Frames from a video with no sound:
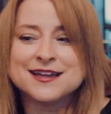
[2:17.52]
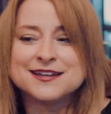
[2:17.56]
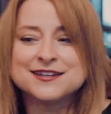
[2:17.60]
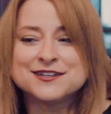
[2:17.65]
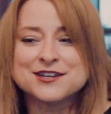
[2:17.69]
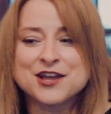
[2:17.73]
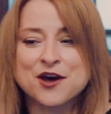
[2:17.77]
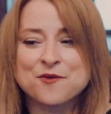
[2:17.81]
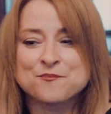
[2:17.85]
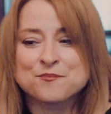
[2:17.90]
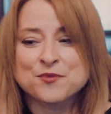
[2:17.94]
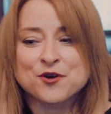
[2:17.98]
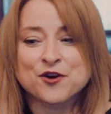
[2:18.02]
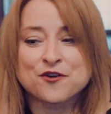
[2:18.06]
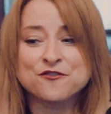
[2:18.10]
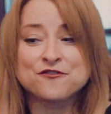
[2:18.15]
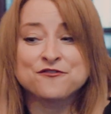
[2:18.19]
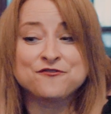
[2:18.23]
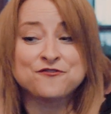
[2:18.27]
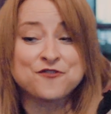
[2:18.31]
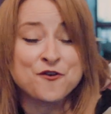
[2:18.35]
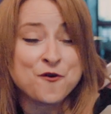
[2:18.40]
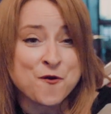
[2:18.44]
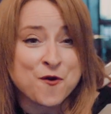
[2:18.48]
Number
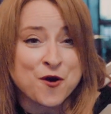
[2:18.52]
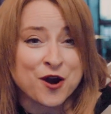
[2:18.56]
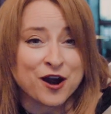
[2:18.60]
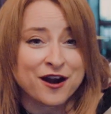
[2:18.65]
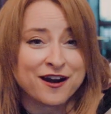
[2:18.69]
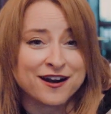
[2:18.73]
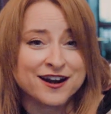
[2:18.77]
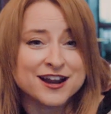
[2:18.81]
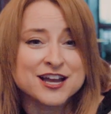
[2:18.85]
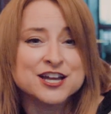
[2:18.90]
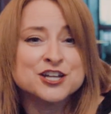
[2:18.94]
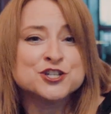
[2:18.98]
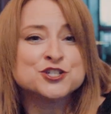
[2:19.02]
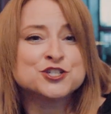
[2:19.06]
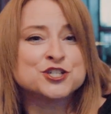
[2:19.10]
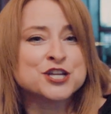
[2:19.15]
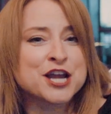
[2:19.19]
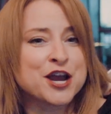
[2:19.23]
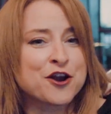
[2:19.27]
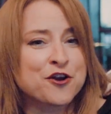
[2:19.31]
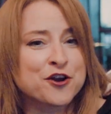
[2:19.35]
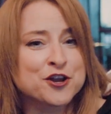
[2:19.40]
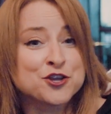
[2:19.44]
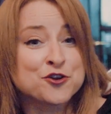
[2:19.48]
four,
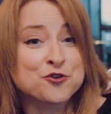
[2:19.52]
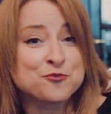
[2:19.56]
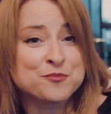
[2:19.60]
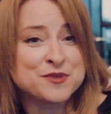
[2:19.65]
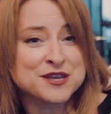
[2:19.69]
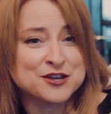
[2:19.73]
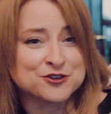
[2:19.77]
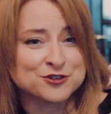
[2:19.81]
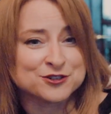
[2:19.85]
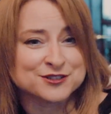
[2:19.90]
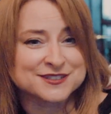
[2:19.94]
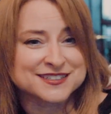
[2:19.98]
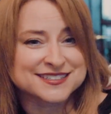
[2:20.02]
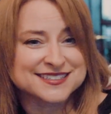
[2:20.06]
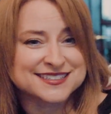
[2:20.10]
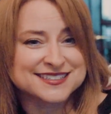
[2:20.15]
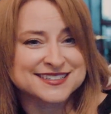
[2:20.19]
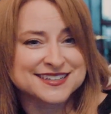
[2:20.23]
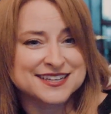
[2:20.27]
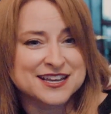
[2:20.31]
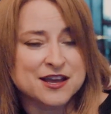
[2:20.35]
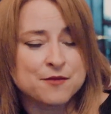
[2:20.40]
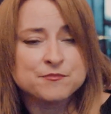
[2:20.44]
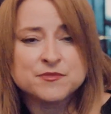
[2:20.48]
share your meals.
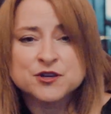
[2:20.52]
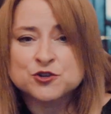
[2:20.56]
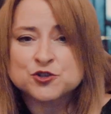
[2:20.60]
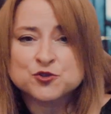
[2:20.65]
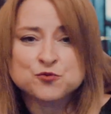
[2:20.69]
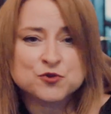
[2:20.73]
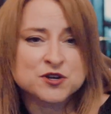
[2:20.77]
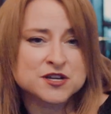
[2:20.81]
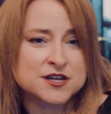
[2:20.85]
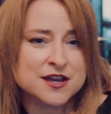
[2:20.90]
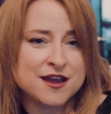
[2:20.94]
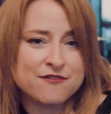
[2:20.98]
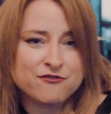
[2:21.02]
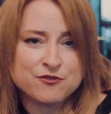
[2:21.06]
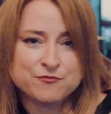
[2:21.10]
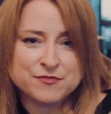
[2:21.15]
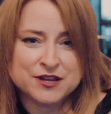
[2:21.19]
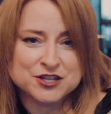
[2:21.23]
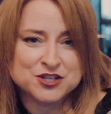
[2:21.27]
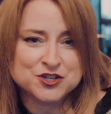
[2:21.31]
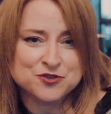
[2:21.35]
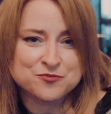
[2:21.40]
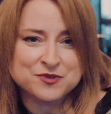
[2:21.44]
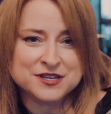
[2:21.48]
Meals were never
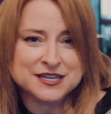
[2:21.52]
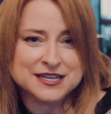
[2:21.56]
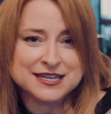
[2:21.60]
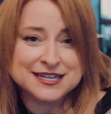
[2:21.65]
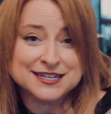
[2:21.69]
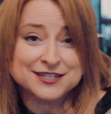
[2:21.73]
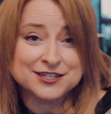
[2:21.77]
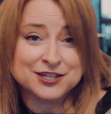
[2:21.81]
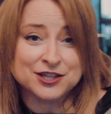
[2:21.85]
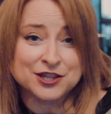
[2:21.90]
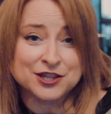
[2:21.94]
meant to be eaten